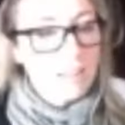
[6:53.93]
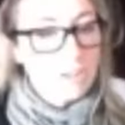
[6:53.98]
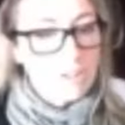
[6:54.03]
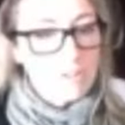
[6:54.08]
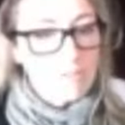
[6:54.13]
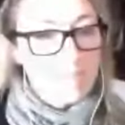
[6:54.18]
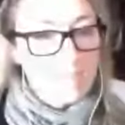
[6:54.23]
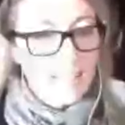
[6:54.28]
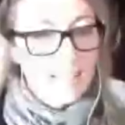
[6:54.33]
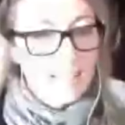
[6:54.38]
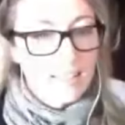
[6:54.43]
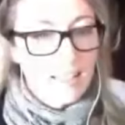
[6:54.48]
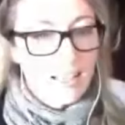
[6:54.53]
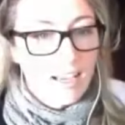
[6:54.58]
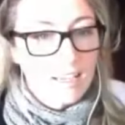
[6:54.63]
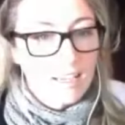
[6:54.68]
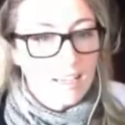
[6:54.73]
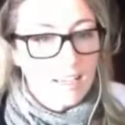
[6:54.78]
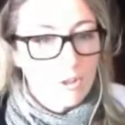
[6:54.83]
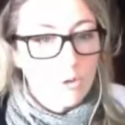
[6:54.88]
lot of
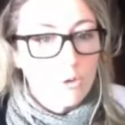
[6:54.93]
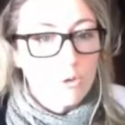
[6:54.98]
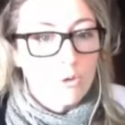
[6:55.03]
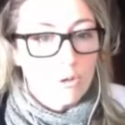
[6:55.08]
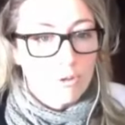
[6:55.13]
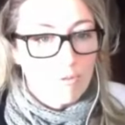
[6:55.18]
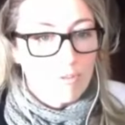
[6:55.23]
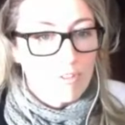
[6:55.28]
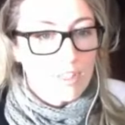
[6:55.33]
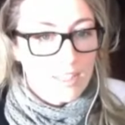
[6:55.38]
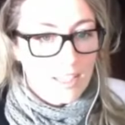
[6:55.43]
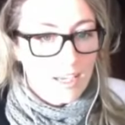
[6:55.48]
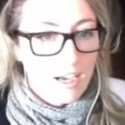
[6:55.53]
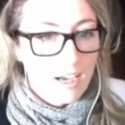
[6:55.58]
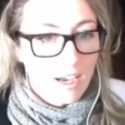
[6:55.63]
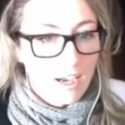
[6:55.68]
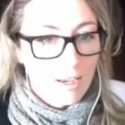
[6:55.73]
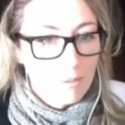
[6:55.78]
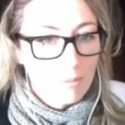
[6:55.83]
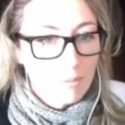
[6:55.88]
sunlight all of the
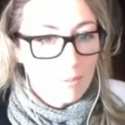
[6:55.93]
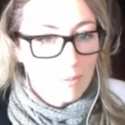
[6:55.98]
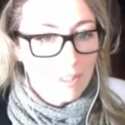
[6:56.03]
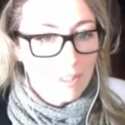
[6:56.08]
time.